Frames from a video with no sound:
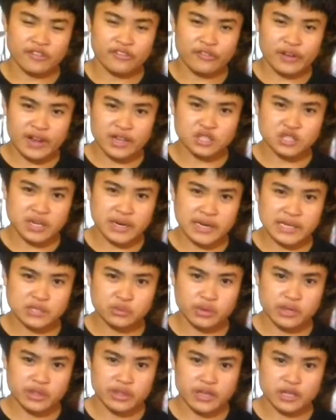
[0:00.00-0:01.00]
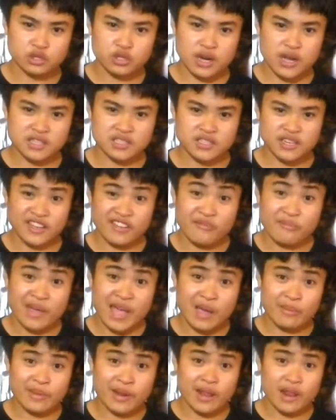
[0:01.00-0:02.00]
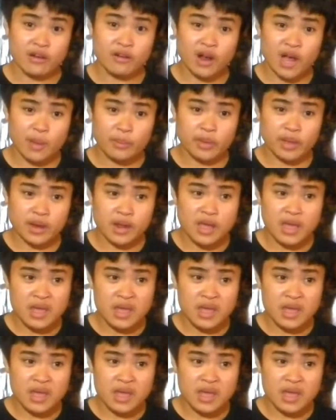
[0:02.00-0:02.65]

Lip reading: franchise with the atrocity of Batman and Robin.